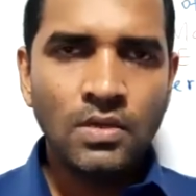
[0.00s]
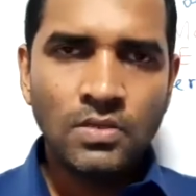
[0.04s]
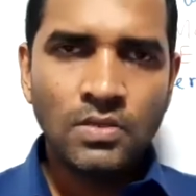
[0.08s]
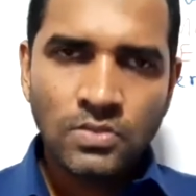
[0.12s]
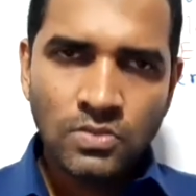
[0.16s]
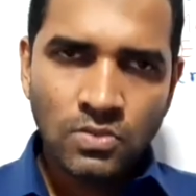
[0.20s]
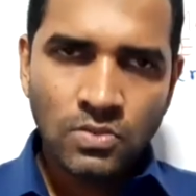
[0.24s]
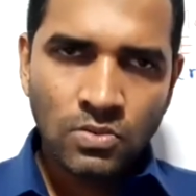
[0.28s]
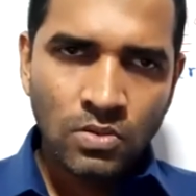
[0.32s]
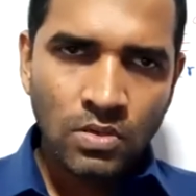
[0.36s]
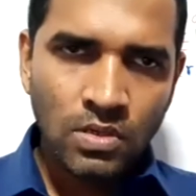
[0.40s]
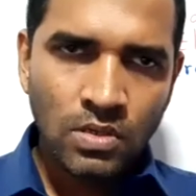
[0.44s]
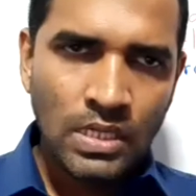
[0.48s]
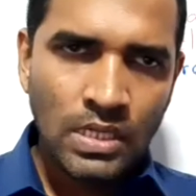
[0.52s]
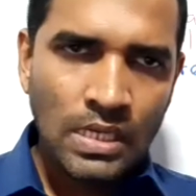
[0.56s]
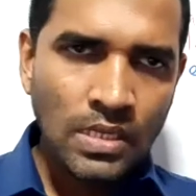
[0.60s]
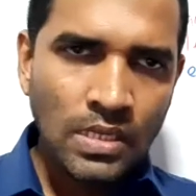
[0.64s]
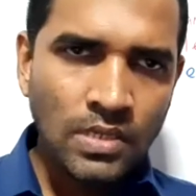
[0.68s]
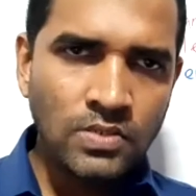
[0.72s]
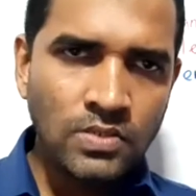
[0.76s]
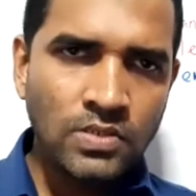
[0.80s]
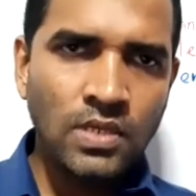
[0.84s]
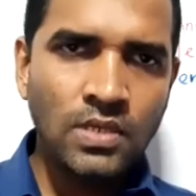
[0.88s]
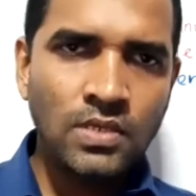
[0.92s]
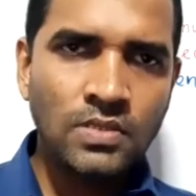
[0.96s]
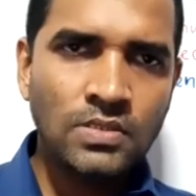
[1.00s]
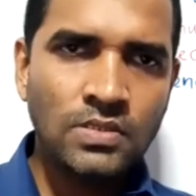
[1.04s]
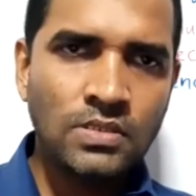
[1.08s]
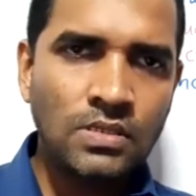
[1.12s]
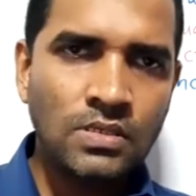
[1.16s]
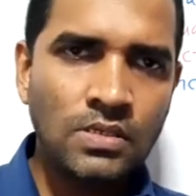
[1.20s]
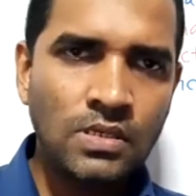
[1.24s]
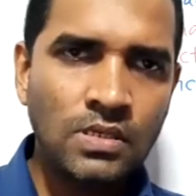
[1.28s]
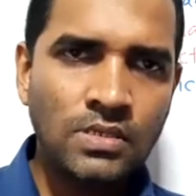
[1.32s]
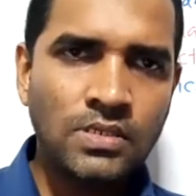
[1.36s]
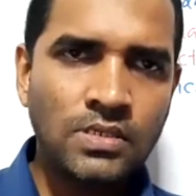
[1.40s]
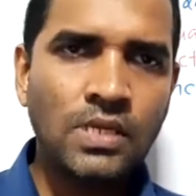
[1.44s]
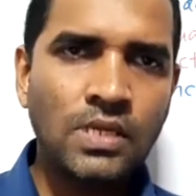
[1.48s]
So deletion is
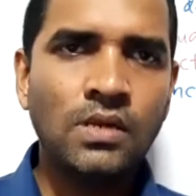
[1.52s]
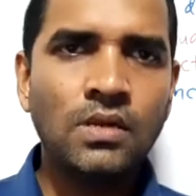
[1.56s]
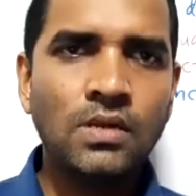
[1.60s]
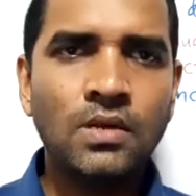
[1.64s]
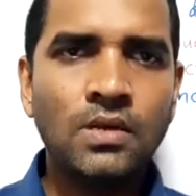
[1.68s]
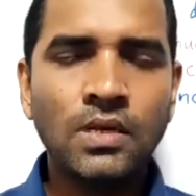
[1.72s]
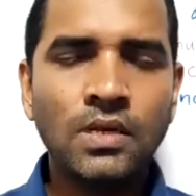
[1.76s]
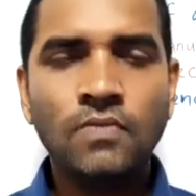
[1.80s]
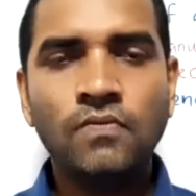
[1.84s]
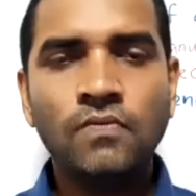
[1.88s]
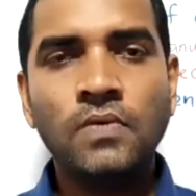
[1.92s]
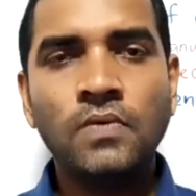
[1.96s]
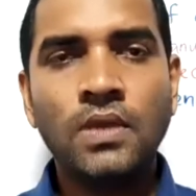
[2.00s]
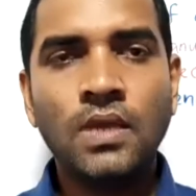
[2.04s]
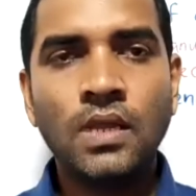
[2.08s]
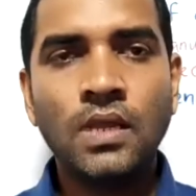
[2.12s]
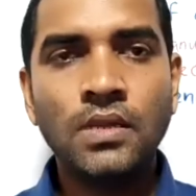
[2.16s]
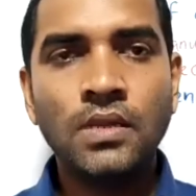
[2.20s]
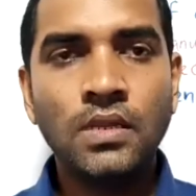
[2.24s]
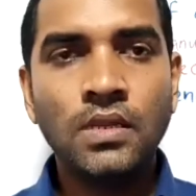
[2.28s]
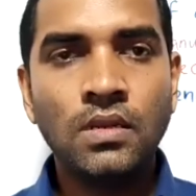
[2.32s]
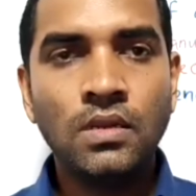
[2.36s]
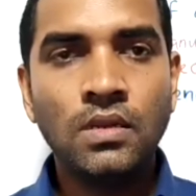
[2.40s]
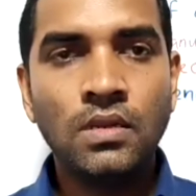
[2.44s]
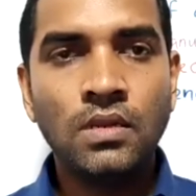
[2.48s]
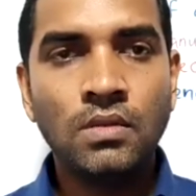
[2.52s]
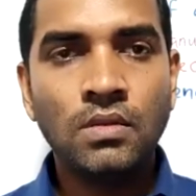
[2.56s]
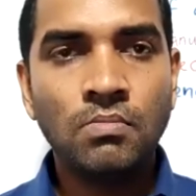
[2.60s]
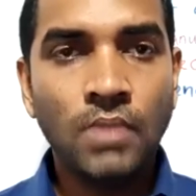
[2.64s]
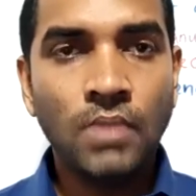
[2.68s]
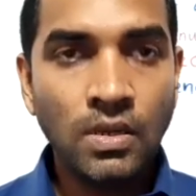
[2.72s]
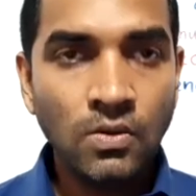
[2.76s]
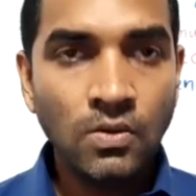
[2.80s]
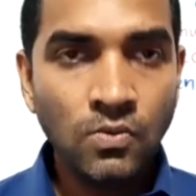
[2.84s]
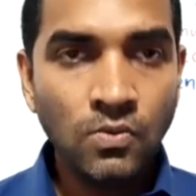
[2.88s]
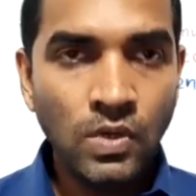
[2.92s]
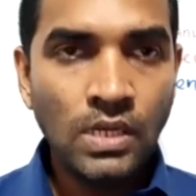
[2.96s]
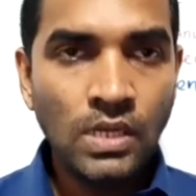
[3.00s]
little difficult in
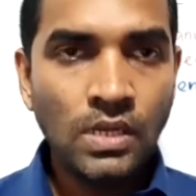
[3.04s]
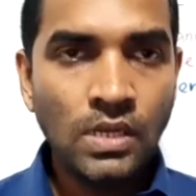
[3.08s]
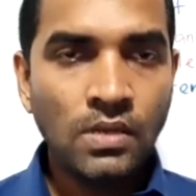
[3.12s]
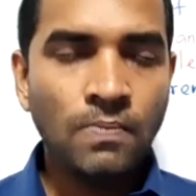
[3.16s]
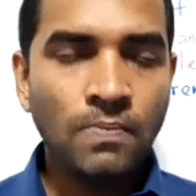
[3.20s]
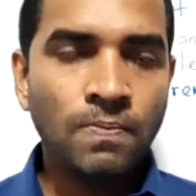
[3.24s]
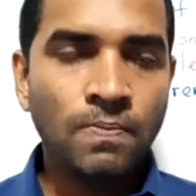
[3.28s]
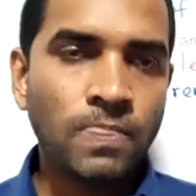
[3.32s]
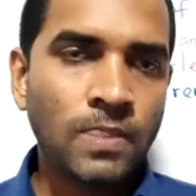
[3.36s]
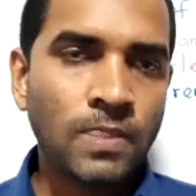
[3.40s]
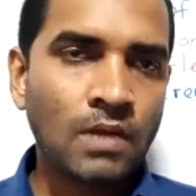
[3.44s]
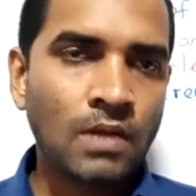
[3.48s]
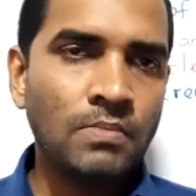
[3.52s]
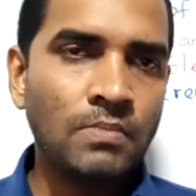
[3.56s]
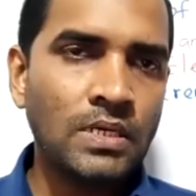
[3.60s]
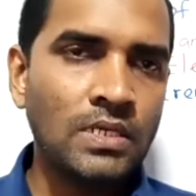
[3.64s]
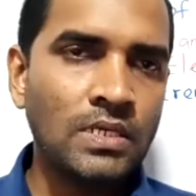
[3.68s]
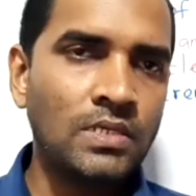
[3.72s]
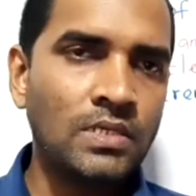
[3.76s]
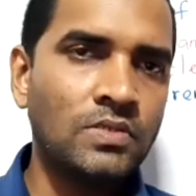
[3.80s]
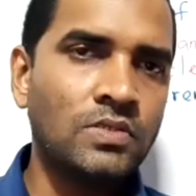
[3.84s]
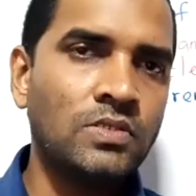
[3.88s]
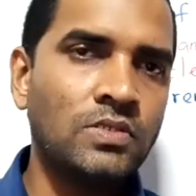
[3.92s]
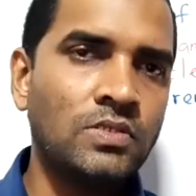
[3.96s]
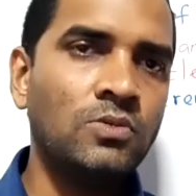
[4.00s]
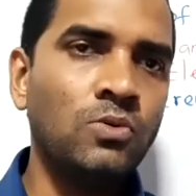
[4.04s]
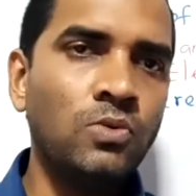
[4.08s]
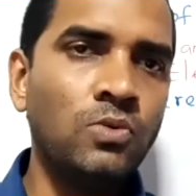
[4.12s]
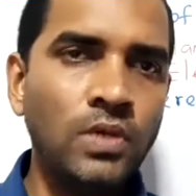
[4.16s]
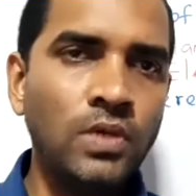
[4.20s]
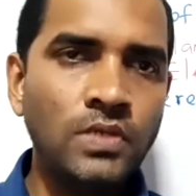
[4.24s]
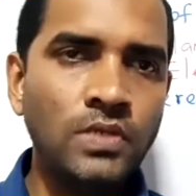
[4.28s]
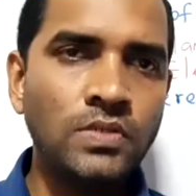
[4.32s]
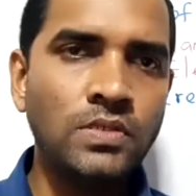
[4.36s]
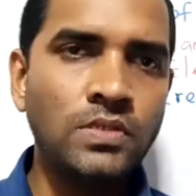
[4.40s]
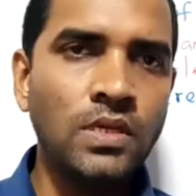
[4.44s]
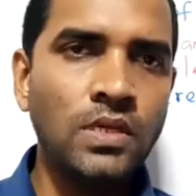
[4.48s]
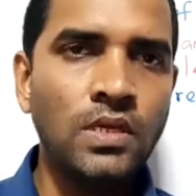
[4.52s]
manual, but it's too
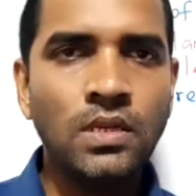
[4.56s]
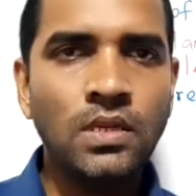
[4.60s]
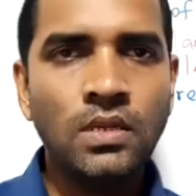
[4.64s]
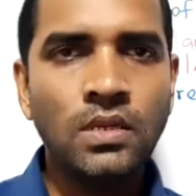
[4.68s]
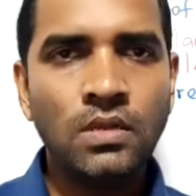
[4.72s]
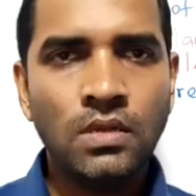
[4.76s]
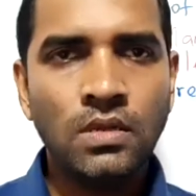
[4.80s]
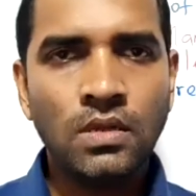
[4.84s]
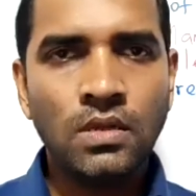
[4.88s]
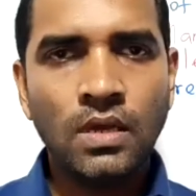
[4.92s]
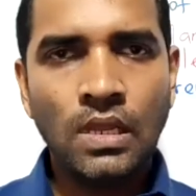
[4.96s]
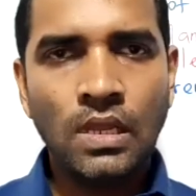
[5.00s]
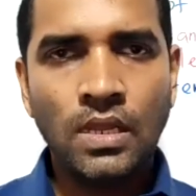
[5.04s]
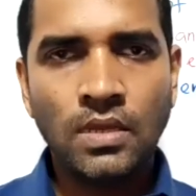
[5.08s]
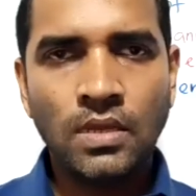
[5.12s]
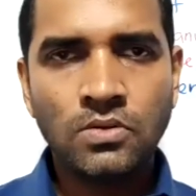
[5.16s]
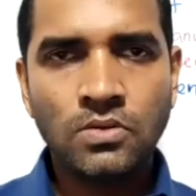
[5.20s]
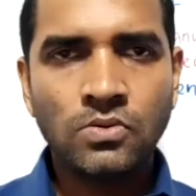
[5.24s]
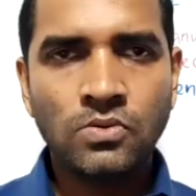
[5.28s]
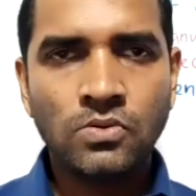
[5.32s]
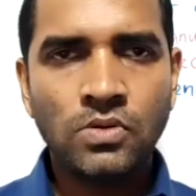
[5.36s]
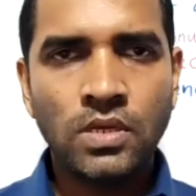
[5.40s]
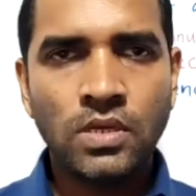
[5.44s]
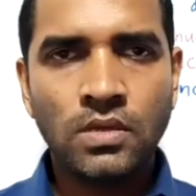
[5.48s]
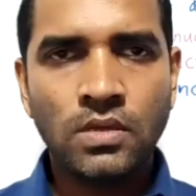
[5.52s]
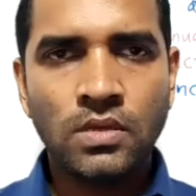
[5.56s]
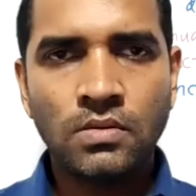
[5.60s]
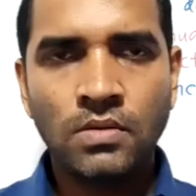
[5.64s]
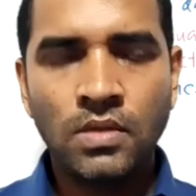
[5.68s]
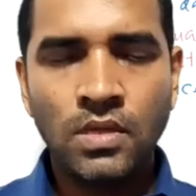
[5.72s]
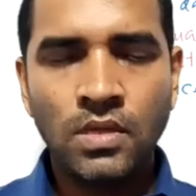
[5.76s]
easy in electronic.